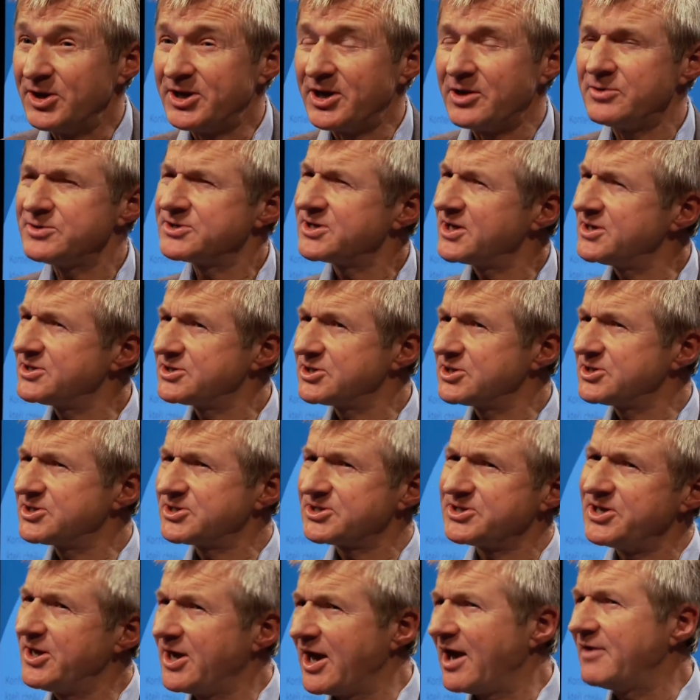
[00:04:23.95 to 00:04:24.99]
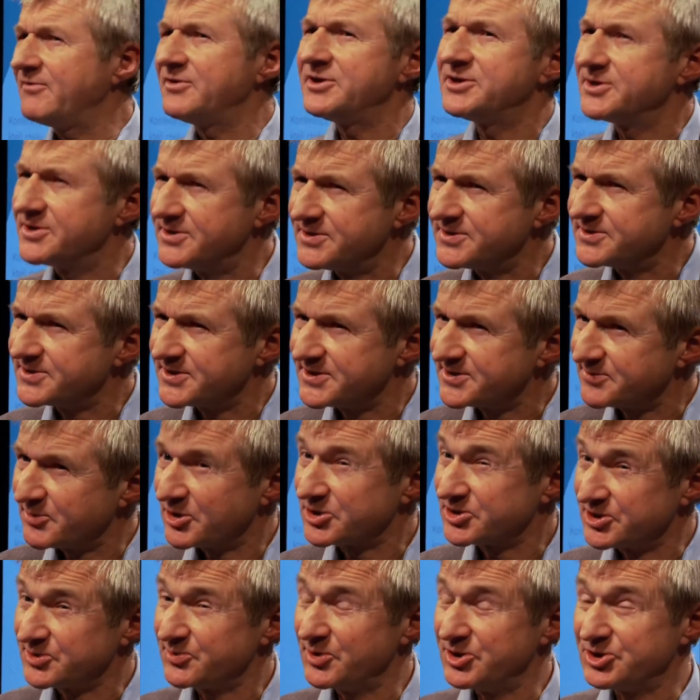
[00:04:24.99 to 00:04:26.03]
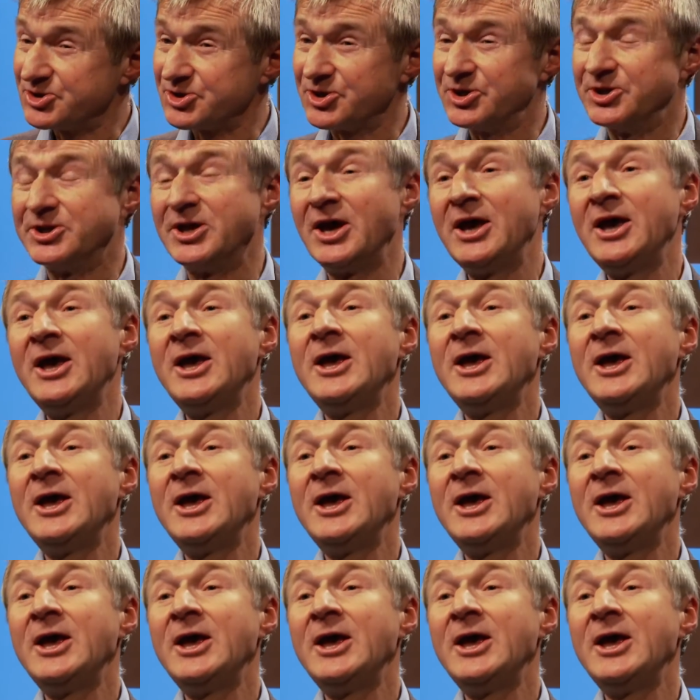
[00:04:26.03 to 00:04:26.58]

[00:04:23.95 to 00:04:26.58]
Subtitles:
We don't tend to seek evidence as much as we should.